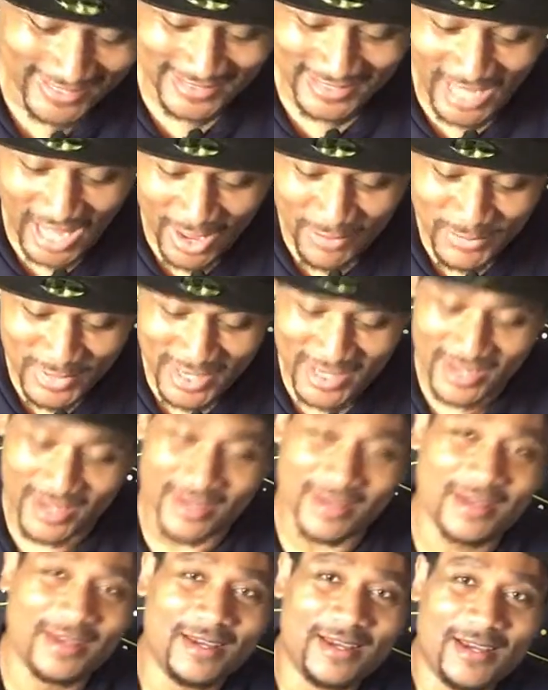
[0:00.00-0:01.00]
it's not me.
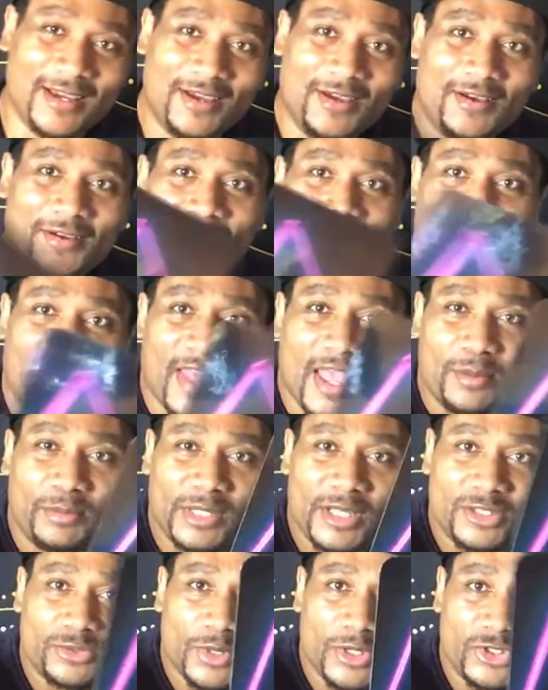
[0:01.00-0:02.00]

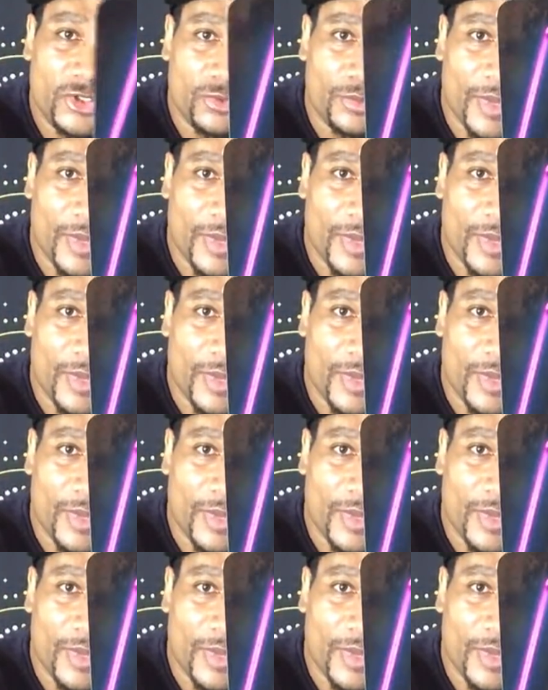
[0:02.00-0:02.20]
Family is what you